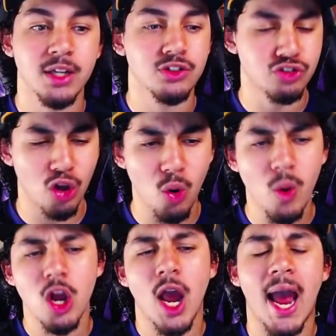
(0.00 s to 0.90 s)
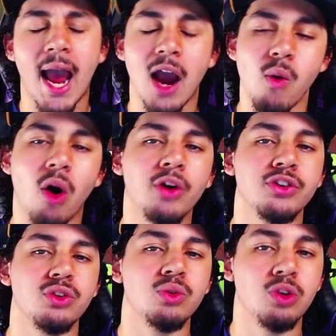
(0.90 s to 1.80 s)
So how are
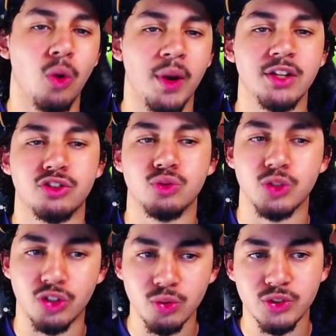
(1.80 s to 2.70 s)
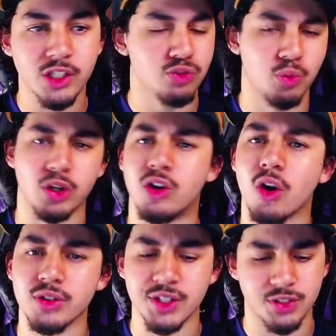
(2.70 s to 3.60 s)
you going to use this
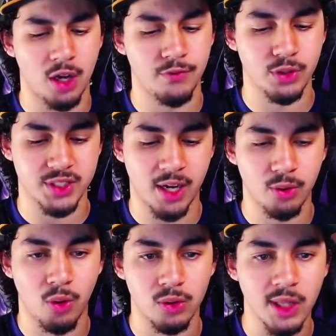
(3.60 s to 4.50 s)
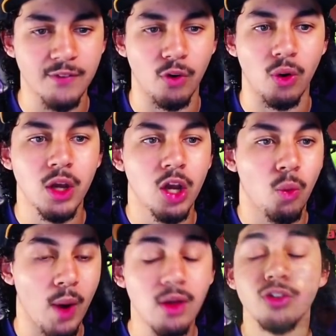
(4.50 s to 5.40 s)
regardless of your town hall level? Well,